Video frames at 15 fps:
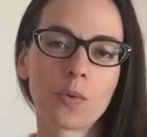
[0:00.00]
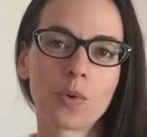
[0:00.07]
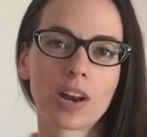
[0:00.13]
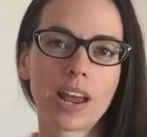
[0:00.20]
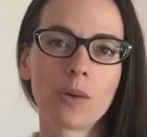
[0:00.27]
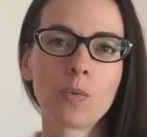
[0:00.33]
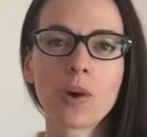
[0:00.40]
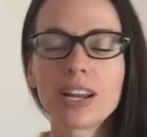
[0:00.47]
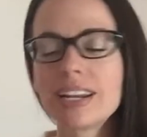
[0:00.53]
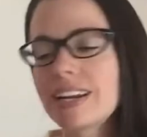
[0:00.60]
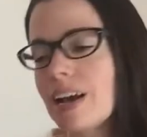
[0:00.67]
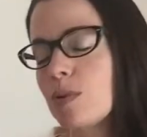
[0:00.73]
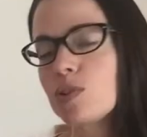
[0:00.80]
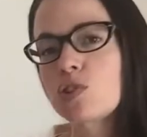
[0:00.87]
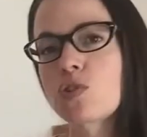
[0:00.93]
what I wanted.
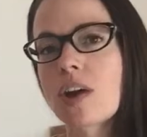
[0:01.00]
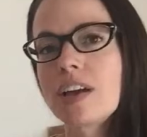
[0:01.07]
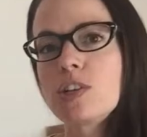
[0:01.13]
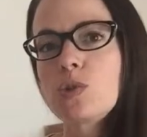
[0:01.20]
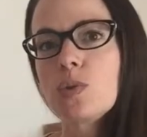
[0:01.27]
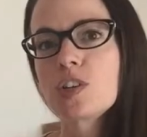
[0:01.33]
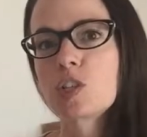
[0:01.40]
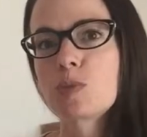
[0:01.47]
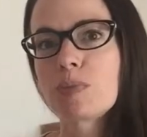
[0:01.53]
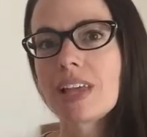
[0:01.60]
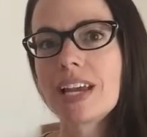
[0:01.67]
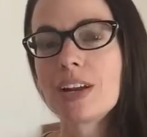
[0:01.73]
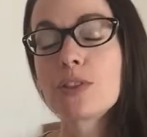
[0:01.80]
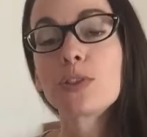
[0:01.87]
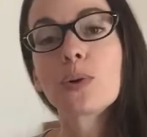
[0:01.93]
I was trying to explain.